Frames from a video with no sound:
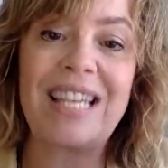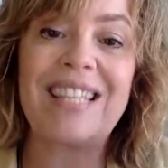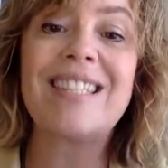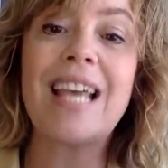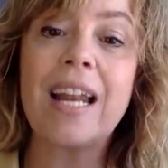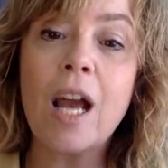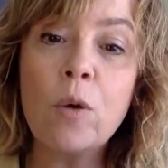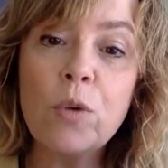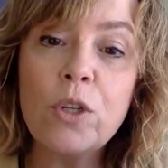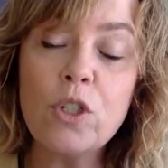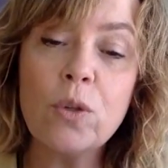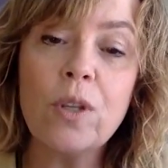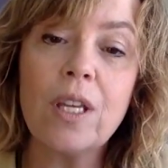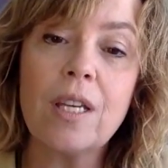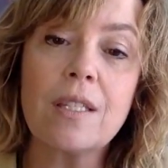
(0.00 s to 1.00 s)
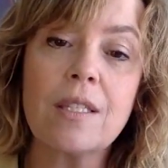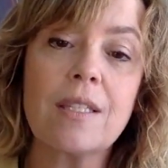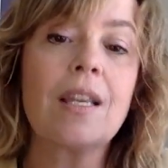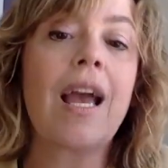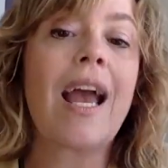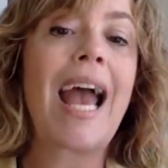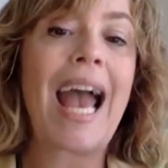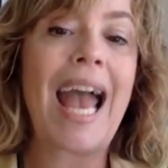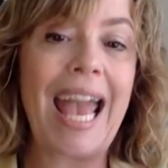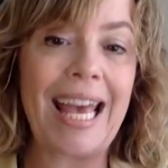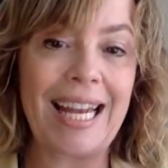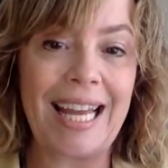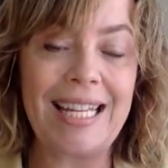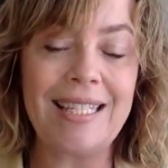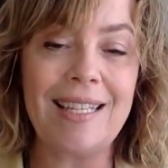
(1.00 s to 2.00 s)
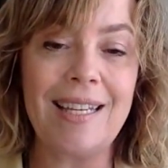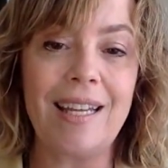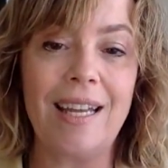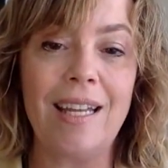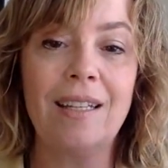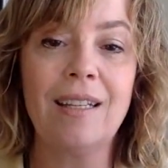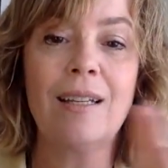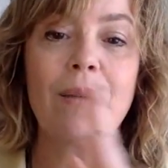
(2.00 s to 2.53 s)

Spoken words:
I said I would do this, and I did it.